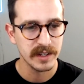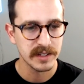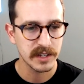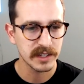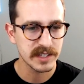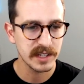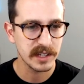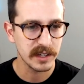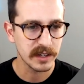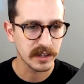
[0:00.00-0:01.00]
So you can see
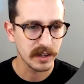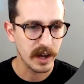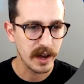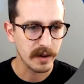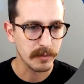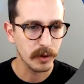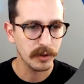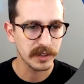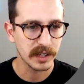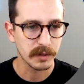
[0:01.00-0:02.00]
here, all
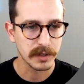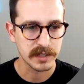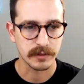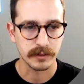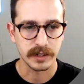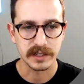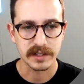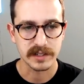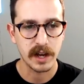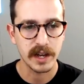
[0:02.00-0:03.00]
the elements are already
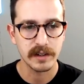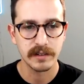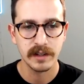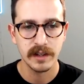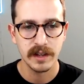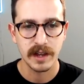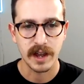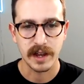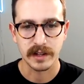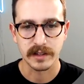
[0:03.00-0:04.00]
designed,
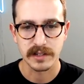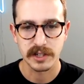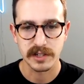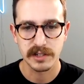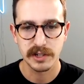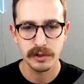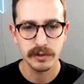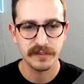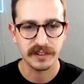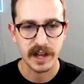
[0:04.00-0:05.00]
and there's just 2
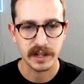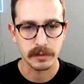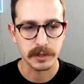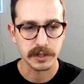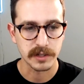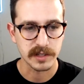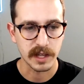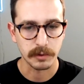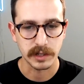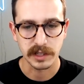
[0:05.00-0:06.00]
flat images
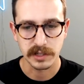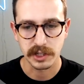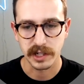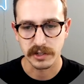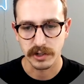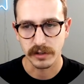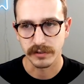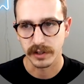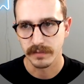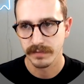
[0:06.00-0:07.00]
that we need to change
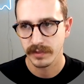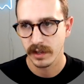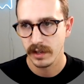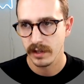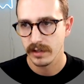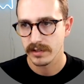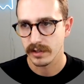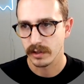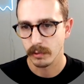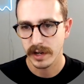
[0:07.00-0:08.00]
over.
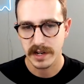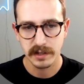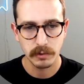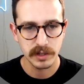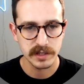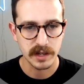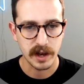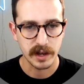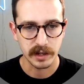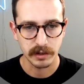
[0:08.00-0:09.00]
So what I did was
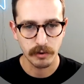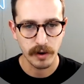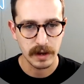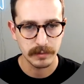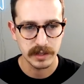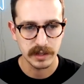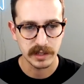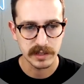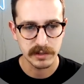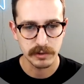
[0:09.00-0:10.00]
I grabbed
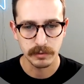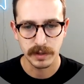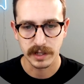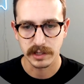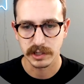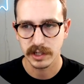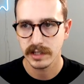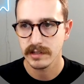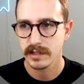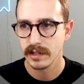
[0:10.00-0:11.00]
these 2
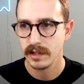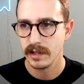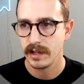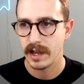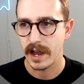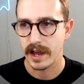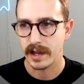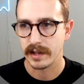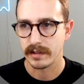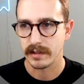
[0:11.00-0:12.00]
PNGs
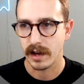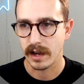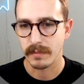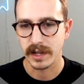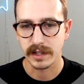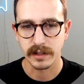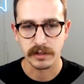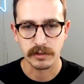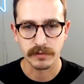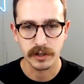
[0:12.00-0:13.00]
and I made a
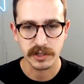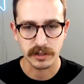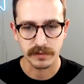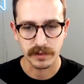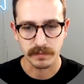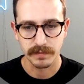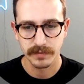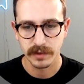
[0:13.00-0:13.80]
new version of them.